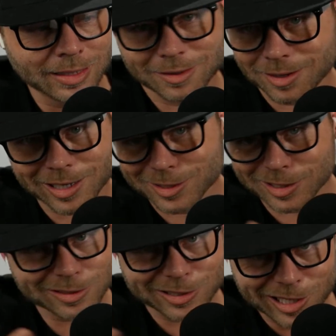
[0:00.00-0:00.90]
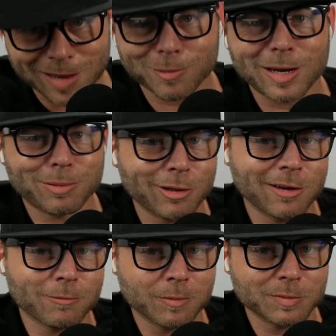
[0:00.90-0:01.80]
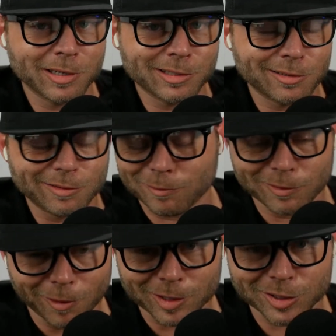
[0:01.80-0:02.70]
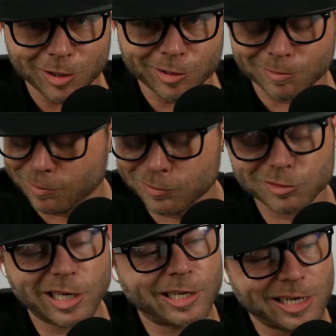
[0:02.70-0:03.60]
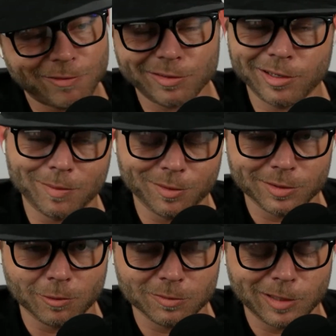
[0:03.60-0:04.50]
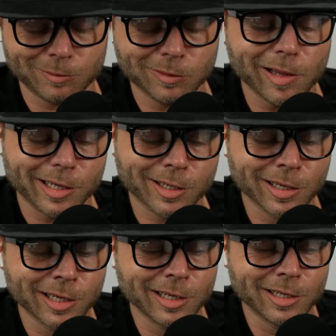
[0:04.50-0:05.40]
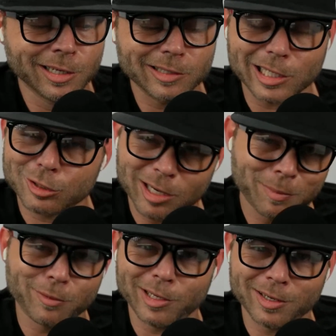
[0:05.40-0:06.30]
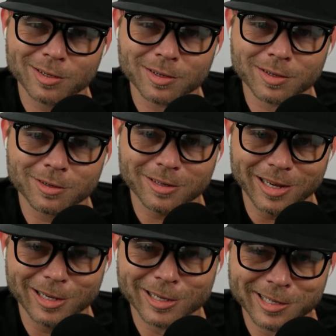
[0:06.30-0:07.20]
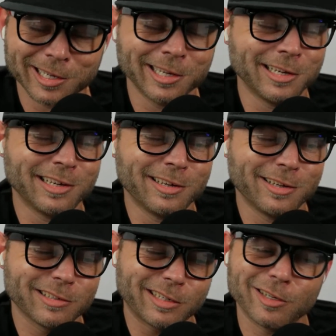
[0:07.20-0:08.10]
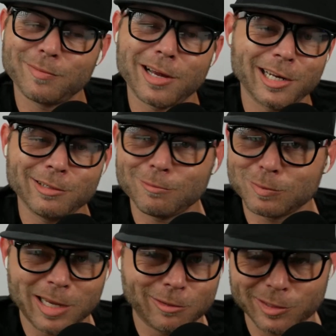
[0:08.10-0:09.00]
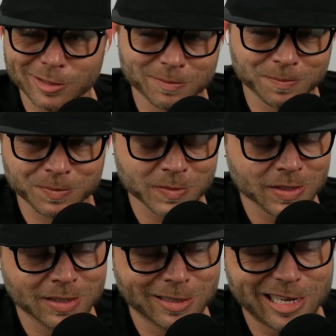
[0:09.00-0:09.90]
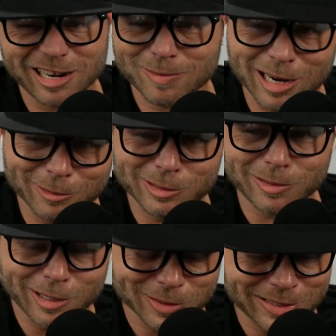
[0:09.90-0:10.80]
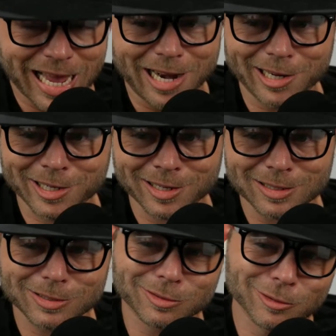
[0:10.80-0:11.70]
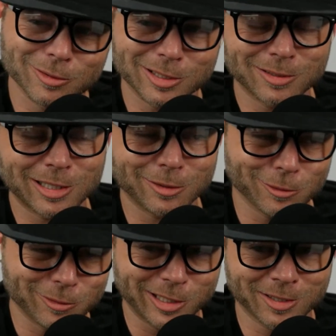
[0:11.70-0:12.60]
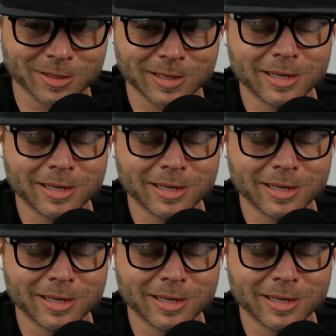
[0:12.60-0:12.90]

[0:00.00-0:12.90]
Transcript: Not just the chatbot platform space. We've already shaken everything up in this whole space. It's like a trampoline, okay? It's like nobody was bouncing. Everybody was just like static, snoozing and losing.